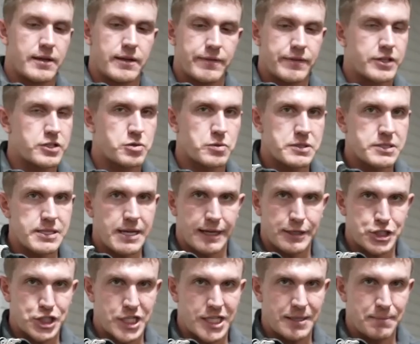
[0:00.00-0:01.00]
This one's
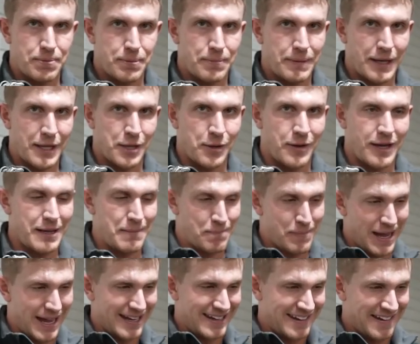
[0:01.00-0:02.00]
not cheap, by the way,
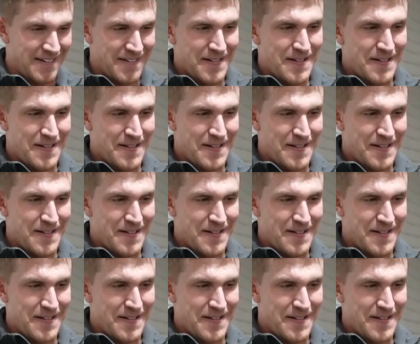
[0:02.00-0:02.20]
but